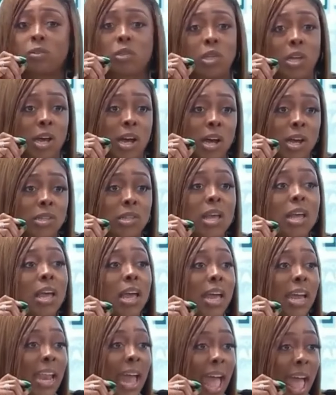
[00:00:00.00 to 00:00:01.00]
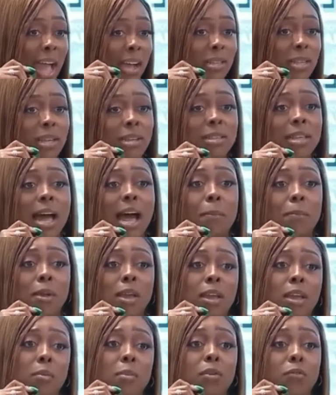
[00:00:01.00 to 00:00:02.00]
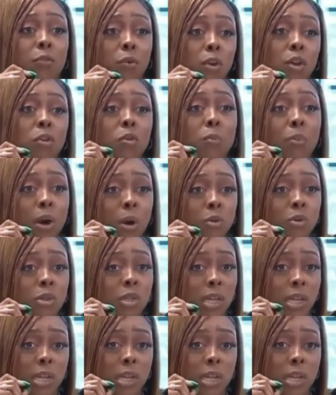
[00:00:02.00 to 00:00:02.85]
refused to take accountability. That's why she went down in